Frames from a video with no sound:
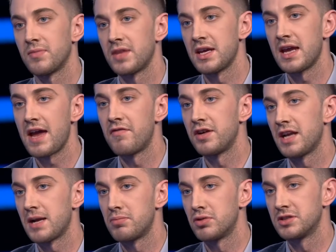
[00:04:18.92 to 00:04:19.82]
the
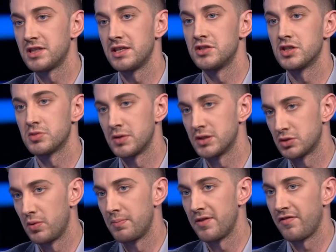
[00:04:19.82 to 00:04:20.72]
everyday procedures which
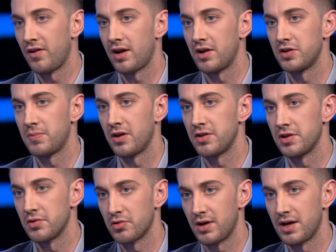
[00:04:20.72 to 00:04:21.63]
will be followed by
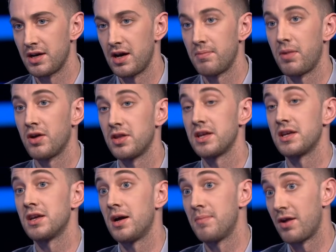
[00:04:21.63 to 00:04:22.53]

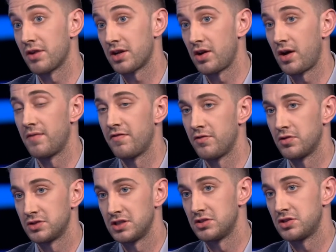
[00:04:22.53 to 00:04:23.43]
the American Armed
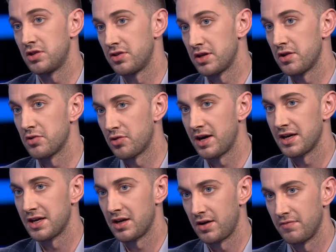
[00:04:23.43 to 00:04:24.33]
Forces to the
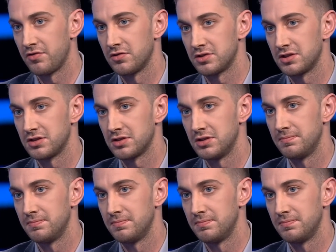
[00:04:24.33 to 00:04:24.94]
Ukrainian Armed Forces?